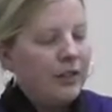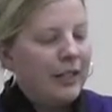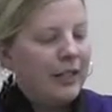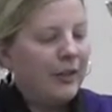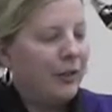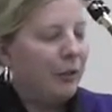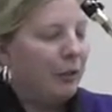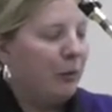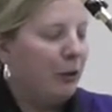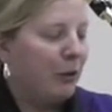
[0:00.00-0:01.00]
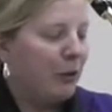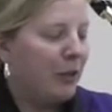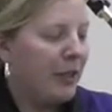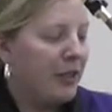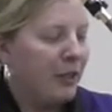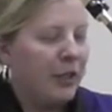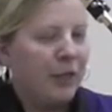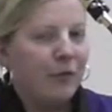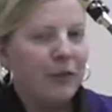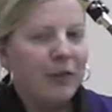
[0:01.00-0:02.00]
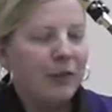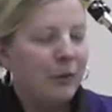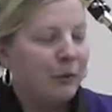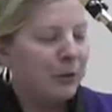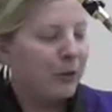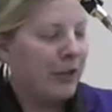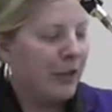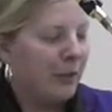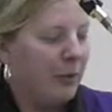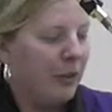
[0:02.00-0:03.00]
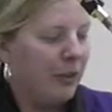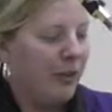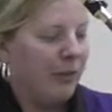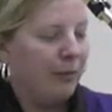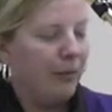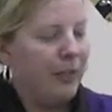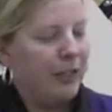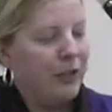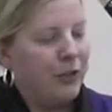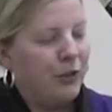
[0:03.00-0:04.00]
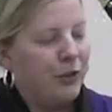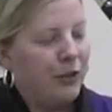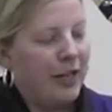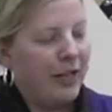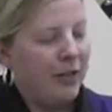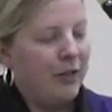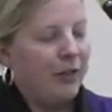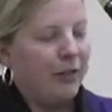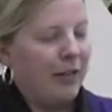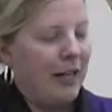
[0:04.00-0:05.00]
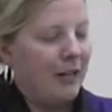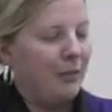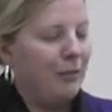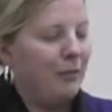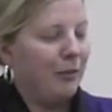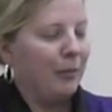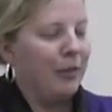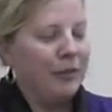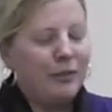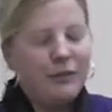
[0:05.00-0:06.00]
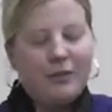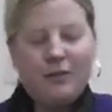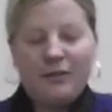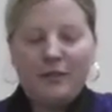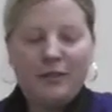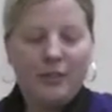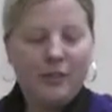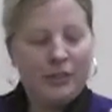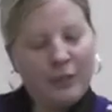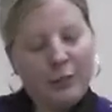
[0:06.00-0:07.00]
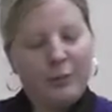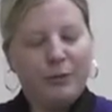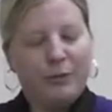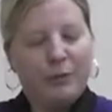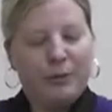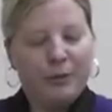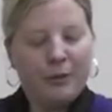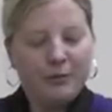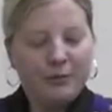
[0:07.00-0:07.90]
Now let's look at one more picture of the instrument with all the parts labeled in case you forgot, because it's a lot to remember, and this should help you remember.